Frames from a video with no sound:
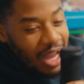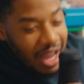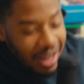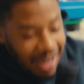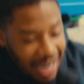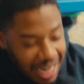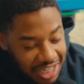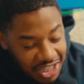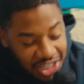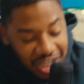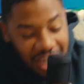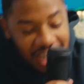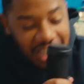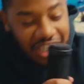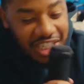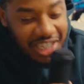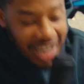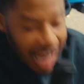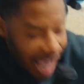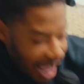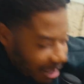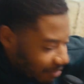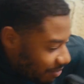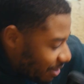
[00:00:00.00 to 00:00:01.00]
That shit
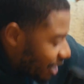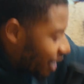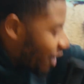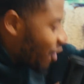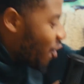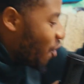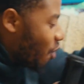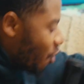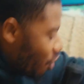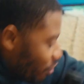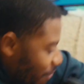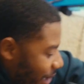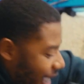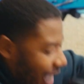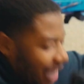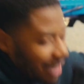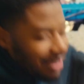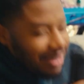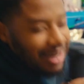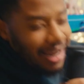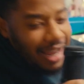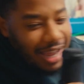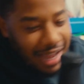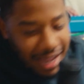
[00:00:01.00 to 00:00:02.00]
slap, nigga. Who
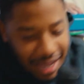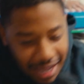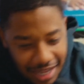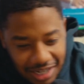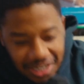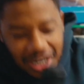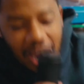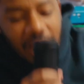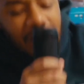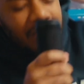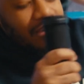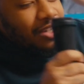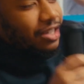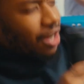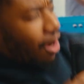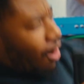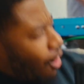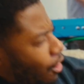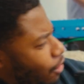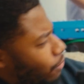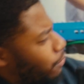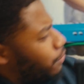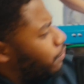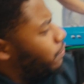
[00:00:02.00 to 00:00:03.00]
made this?
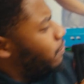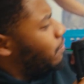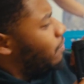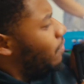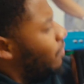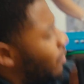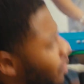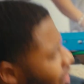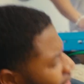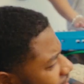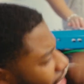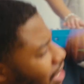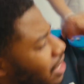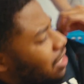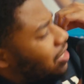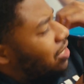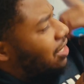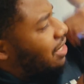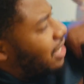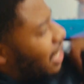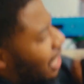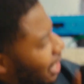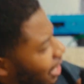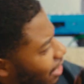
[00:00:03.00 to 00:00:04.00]
Toe?
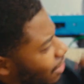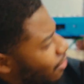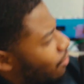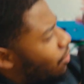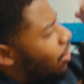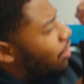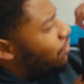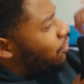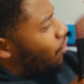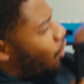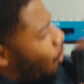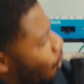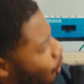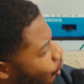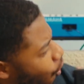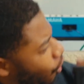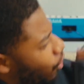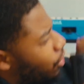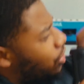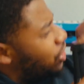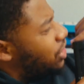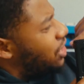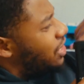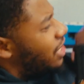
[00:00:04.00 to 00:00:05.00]
Still, of
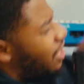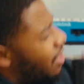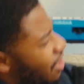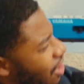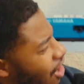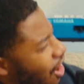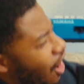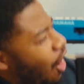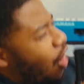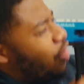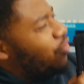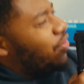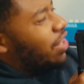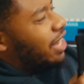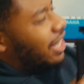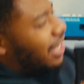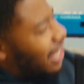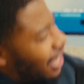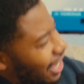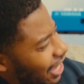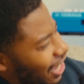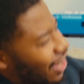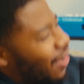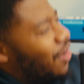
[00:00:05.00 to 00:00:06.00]
course.
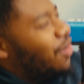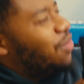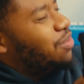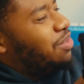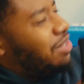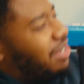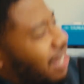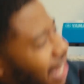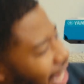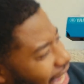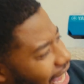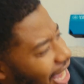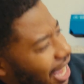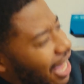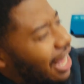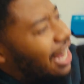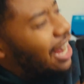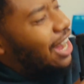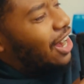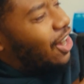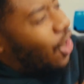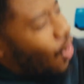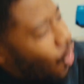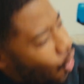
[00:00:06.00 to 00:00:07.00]
Overkill.
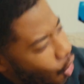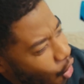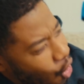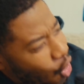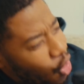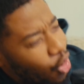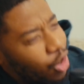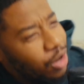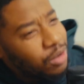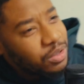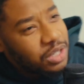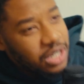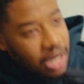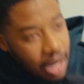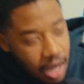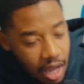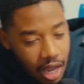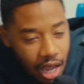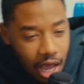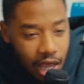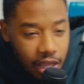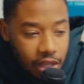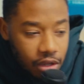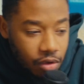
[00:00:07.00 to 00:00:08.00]
Dead, of course.
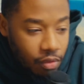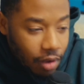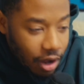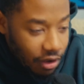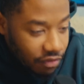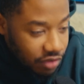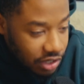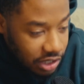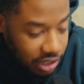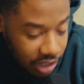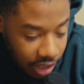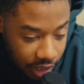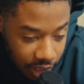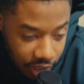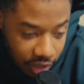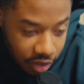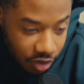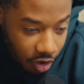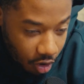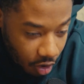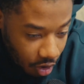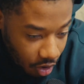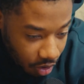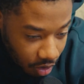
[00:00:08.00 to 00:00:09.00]
Have you ever seen a
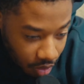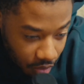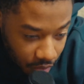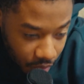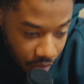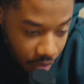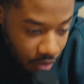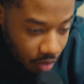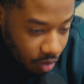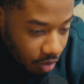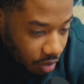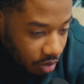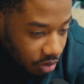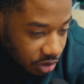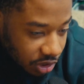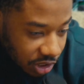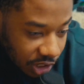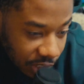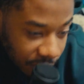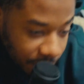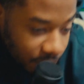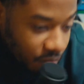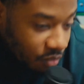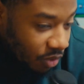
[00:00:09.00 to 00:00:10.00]
dog on a
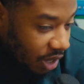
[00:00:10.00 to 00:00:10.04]
horse?